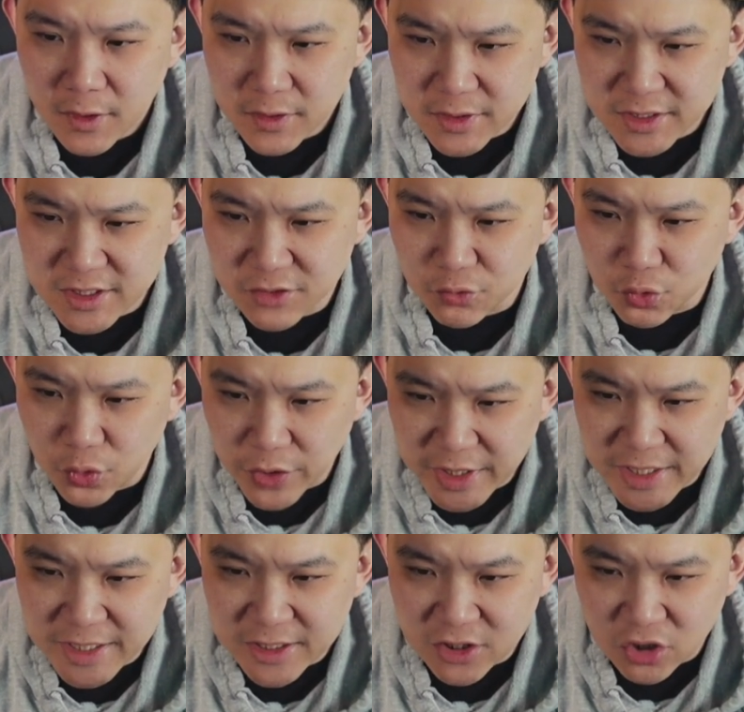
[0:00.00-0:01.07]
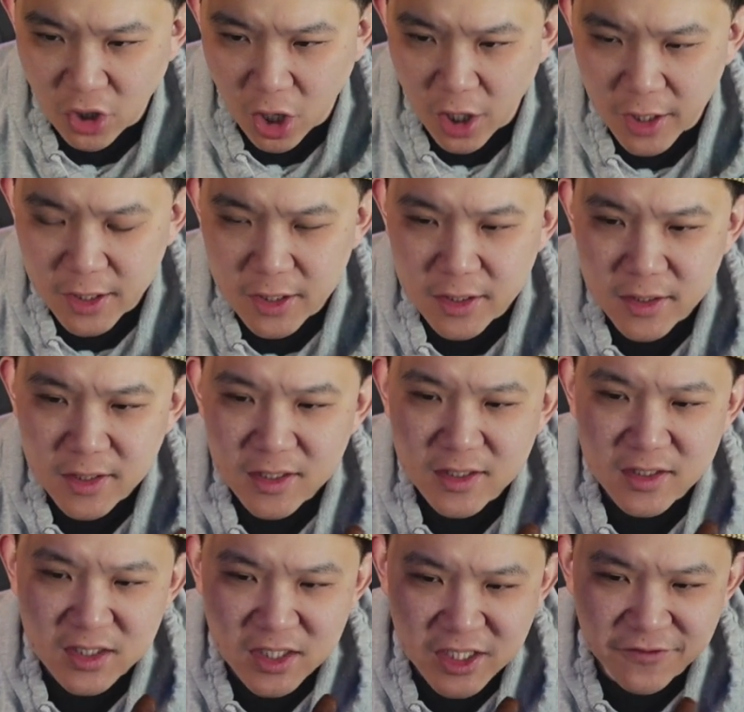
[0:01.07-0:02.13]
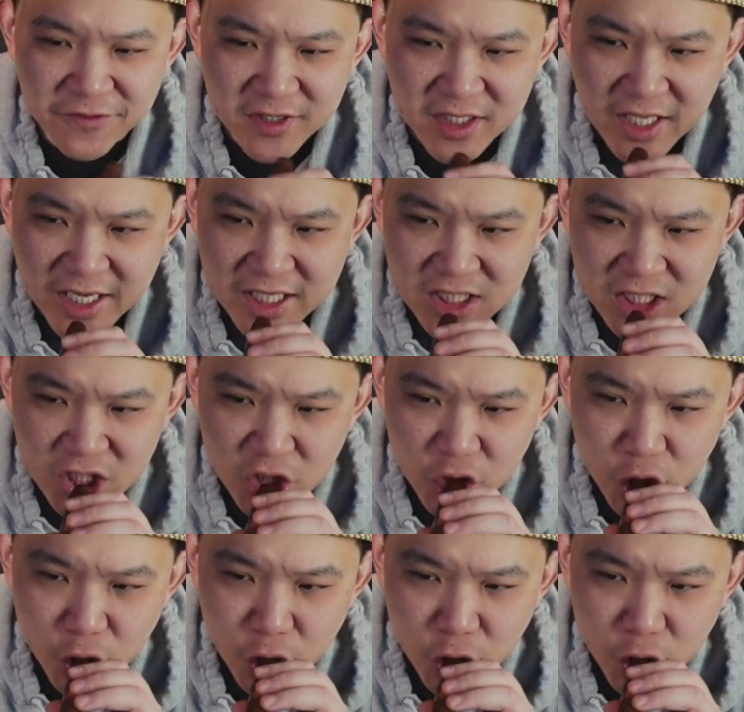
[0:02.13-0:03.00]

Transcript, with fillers: There's a really dark, leafy taste.